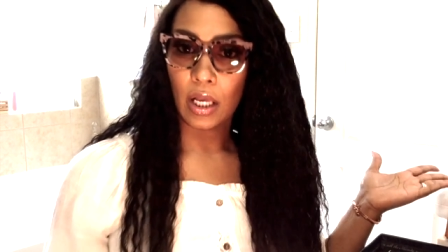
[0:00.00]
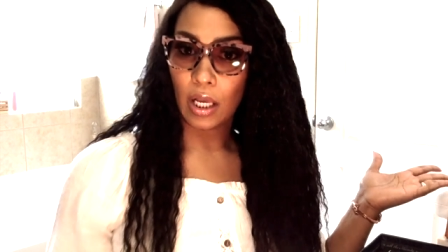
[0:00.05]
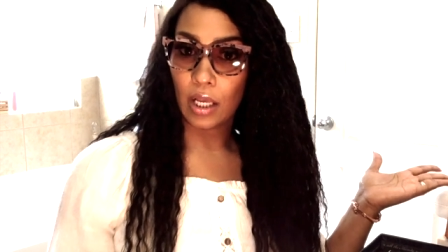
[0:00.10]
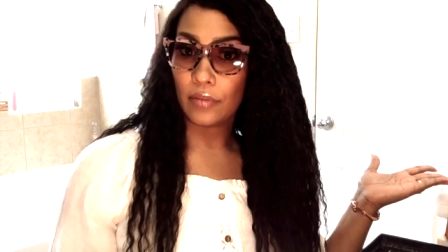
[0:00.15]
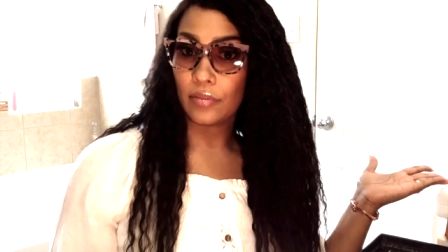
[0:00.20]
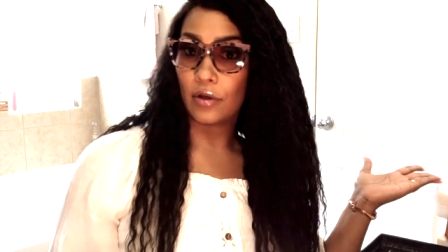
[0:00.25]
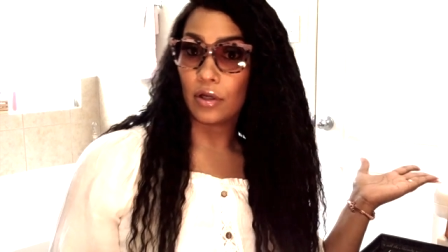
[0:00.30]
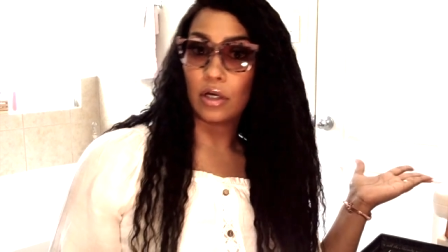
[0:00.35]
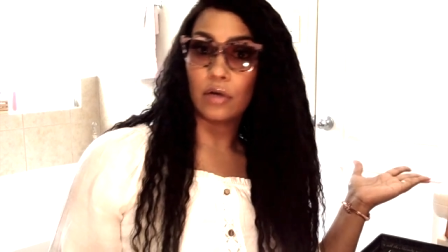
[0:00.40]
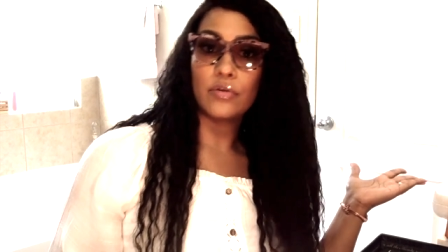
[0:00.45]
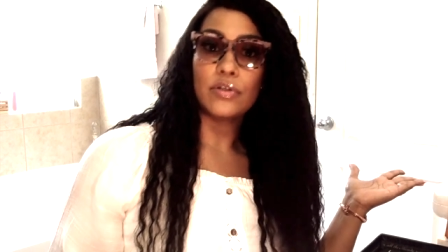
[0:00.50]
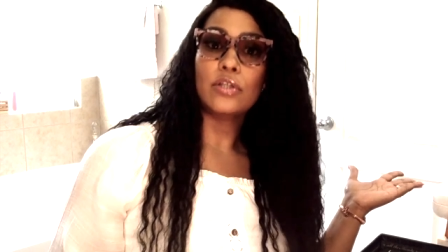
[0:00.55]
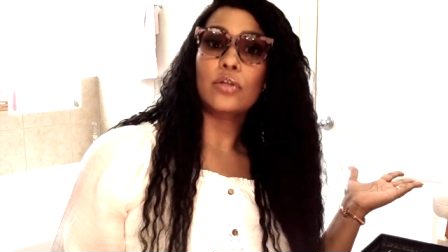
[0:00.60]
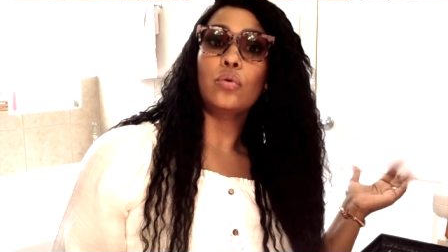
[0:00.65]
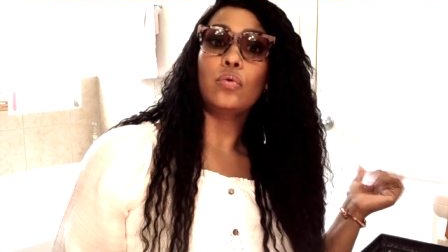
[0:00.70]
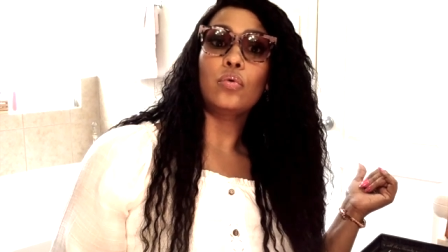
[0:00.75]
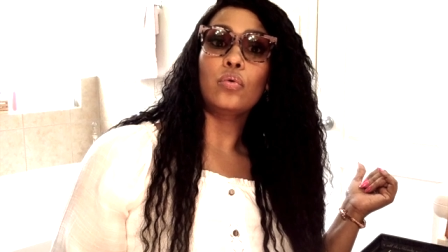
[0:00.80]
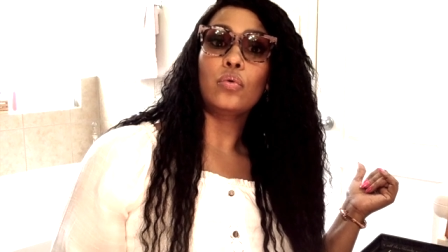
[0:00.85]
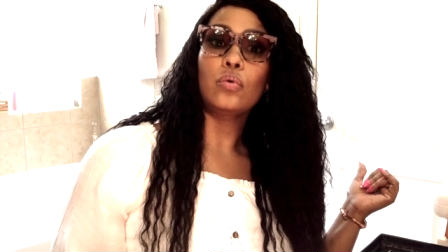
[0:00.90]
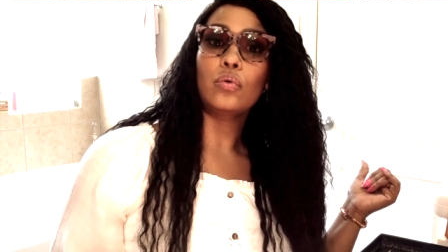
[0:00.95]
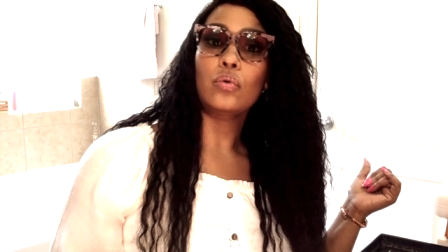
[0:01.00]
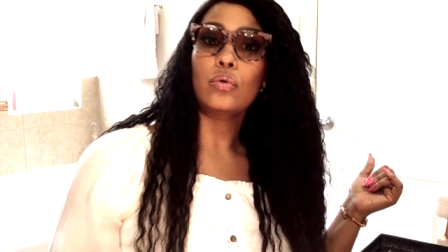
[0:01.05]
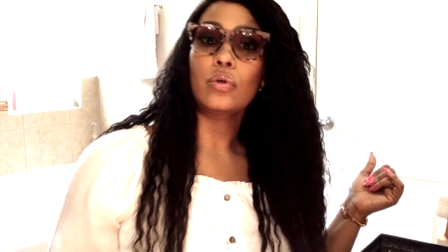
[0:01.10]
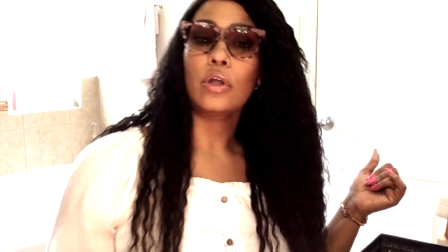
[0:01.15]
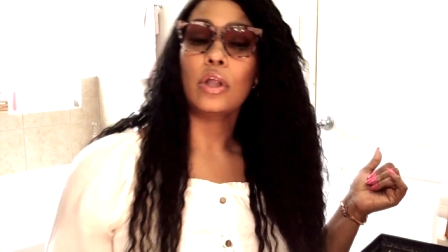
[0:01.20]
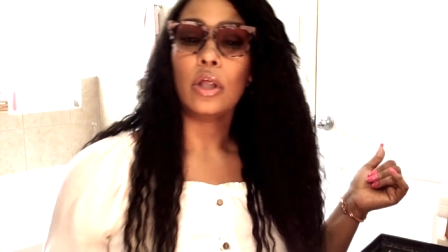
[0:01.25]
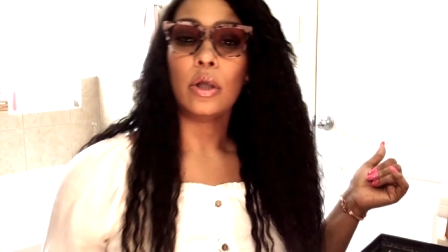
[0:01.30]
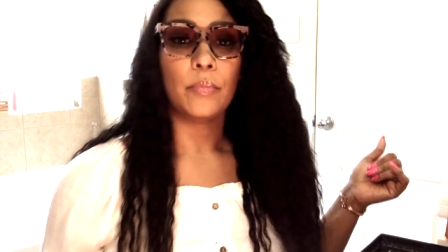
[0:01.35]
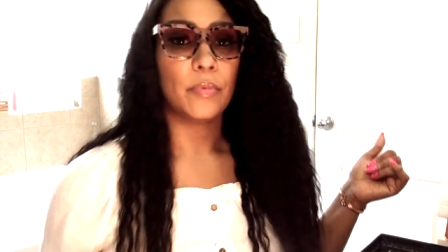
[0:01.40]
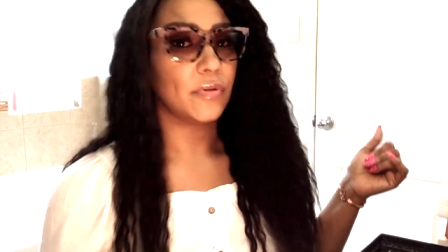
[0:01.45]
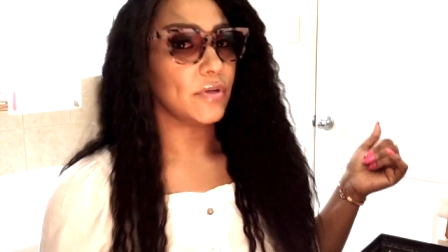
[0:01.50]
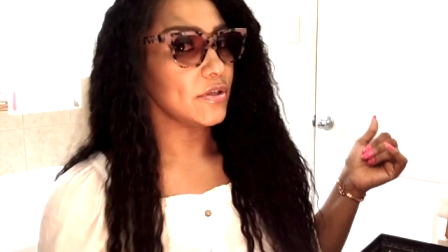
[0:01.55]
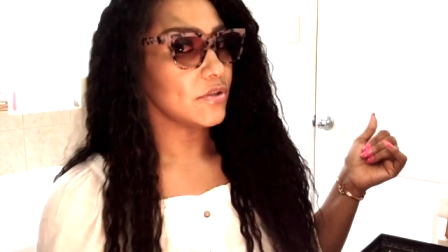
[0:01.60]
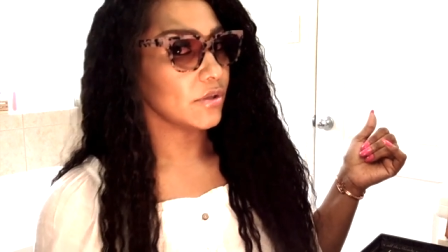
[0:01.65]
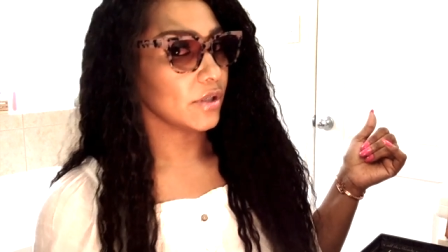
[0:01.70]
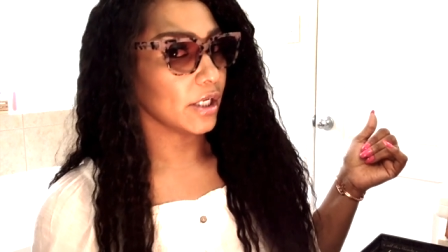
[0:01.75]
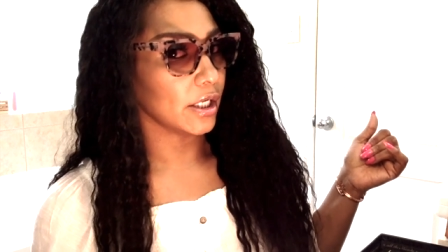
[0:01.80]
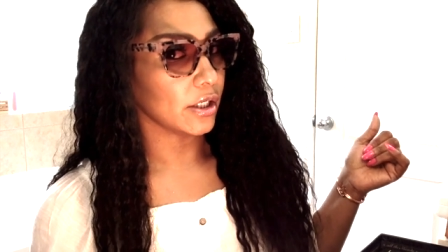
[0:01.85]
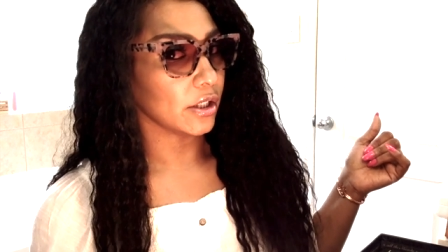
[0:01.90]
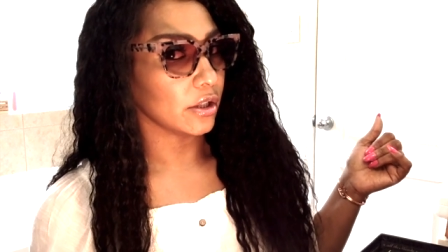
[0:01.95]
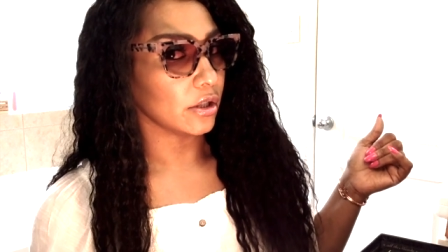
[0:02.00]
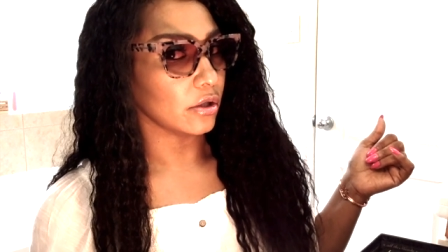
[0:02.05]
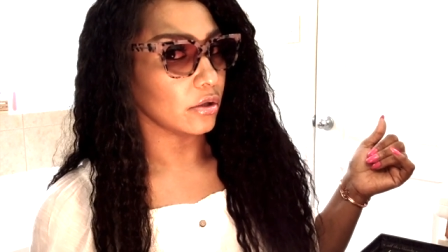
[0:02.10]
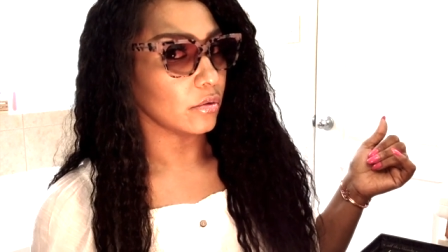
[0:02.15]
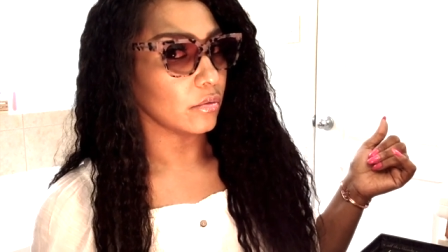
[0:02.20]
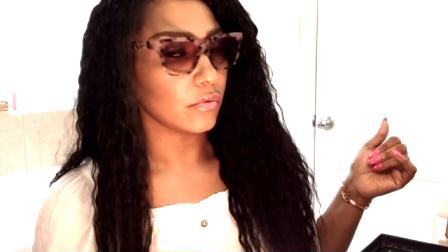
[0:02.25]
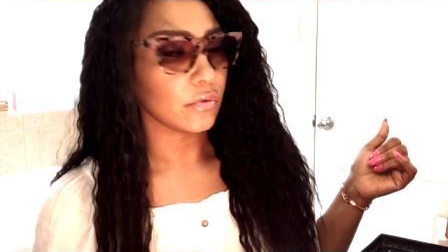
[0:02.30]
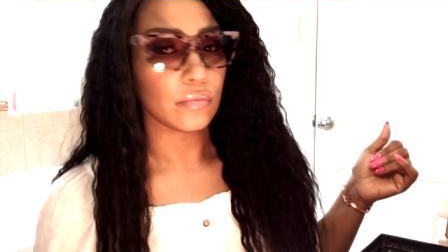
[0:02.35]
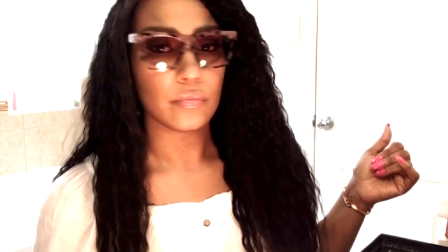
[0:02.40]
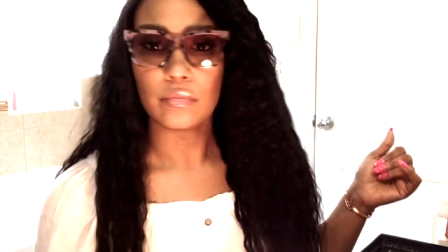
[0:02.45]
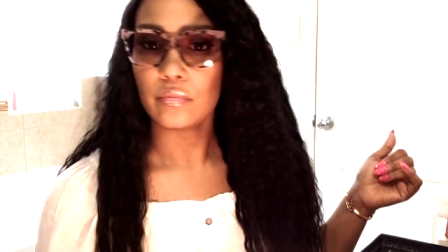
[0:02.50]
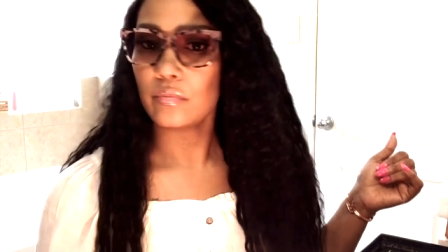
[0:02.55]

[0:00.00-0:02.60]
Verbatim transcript: I thought I was cool. But these are kind of cute.